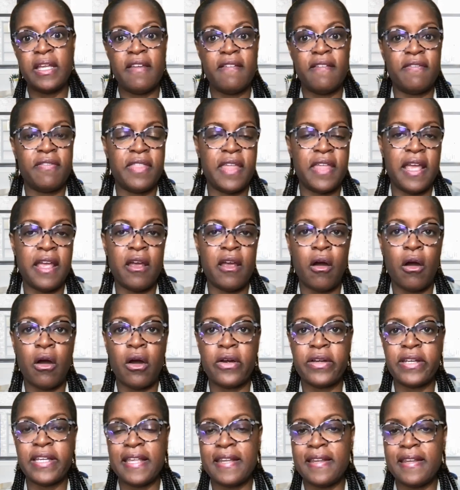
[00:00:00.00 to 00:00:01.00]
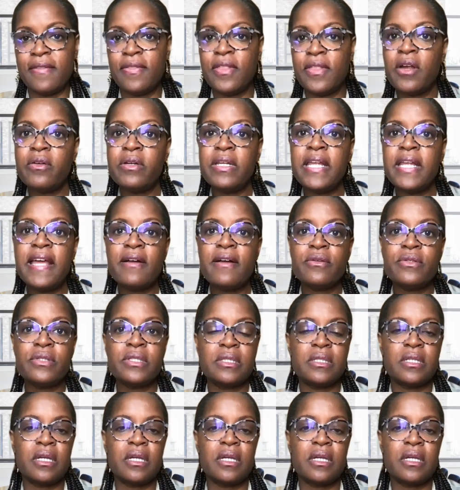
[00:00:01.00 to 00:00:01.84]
if they are getting their nails